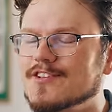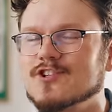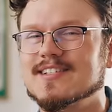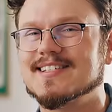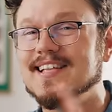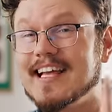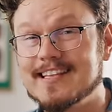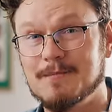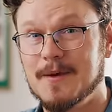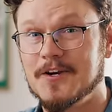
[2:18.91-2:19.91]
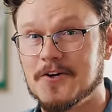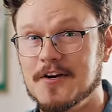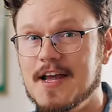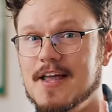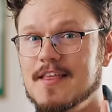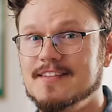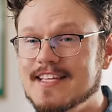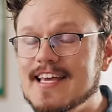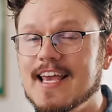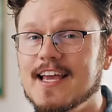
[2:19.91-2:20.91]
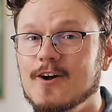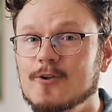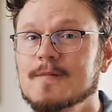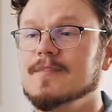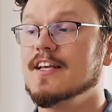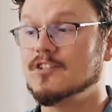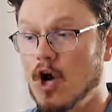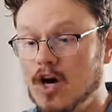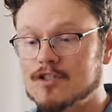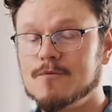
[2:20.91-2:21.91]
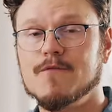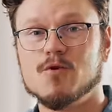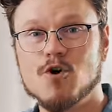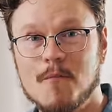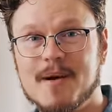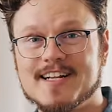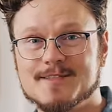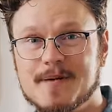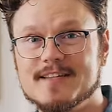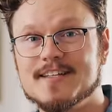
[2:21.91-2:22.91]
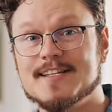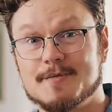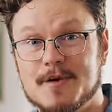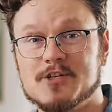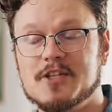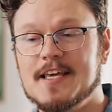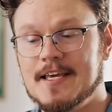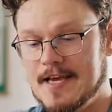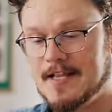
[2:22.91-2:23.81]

is just slightly bigger than TKL. It's awesome for compact spaces, especially